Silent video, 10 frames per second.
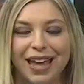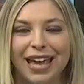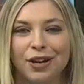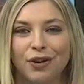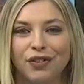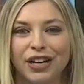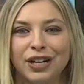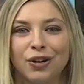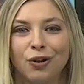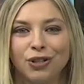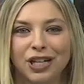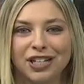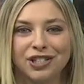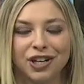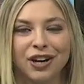And over in
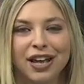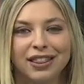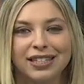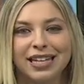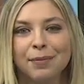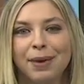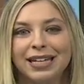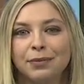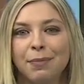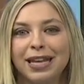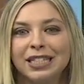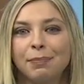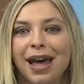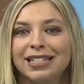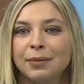Colchester, the St. Mike's
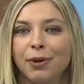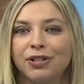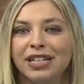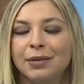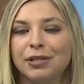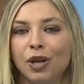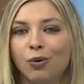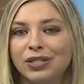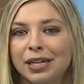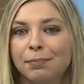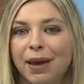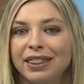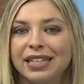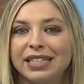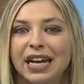men's basketball team is hosting
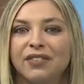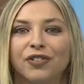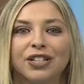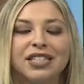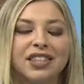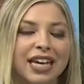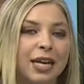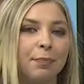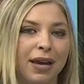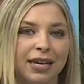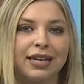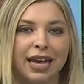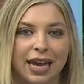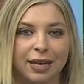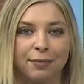Bentley tonight for its Think
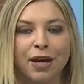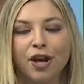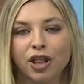Pink game.